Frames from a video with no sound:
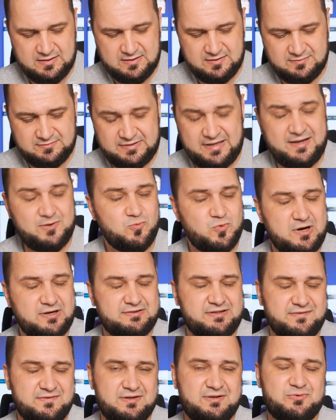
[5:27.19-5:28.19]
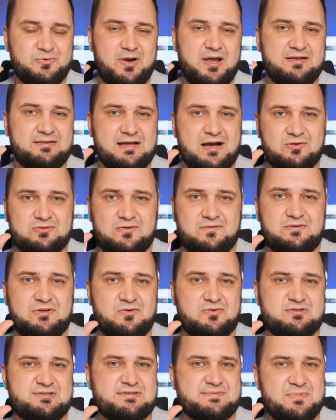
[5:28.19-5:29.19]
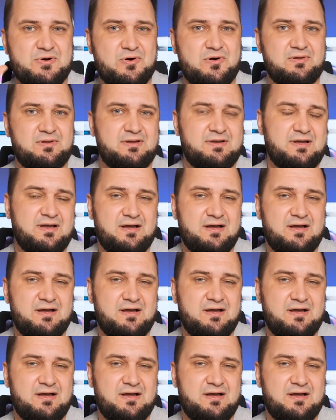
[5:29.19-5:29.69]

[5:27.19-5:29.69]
They worked even great out of those small